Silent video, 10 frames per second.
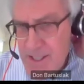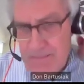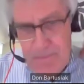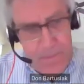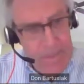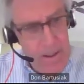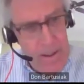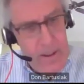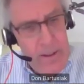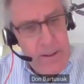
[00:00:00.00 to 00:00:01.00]
is
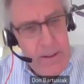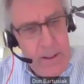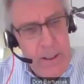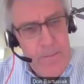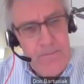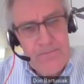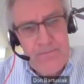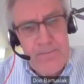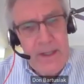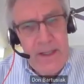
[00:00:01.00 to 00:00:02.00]
um,
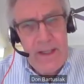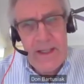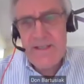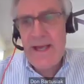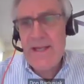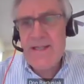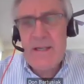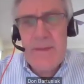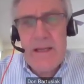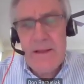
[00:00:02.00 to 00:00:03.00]
it, it, tends
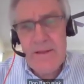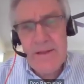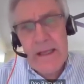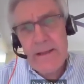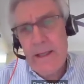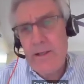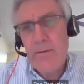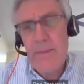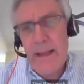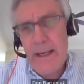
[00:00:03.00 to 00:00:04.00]
to be the thing that your
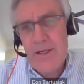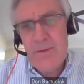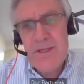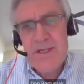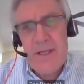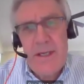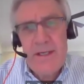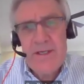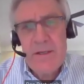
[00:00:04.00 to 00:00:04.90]
management sees.